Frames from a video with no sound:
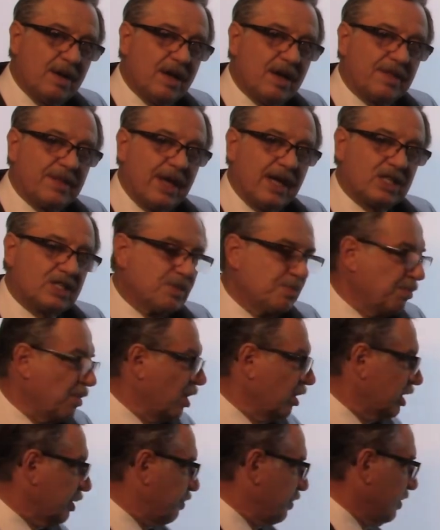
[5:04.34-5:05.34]
that's
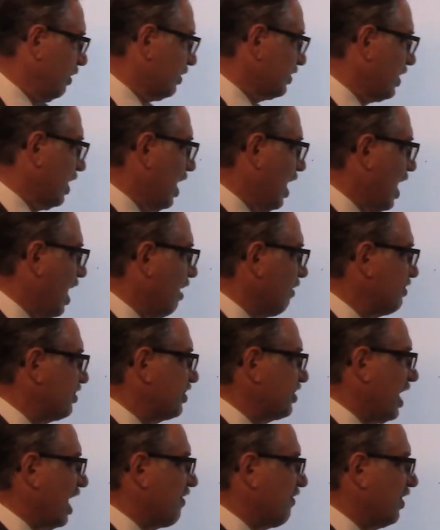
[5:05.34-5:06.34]
multiples of
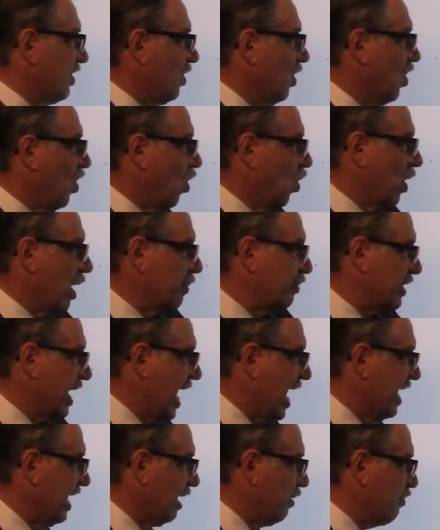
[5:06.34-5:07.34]
7, or
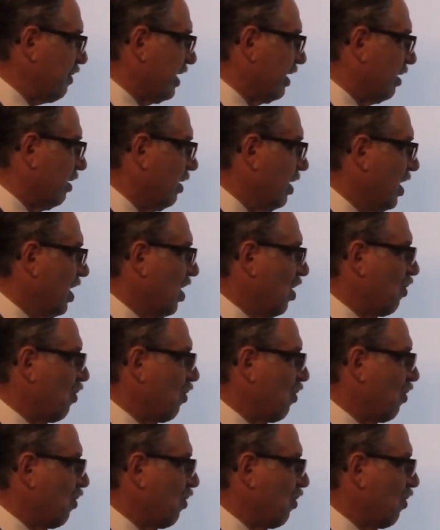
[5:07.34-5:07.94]
heptadic meter,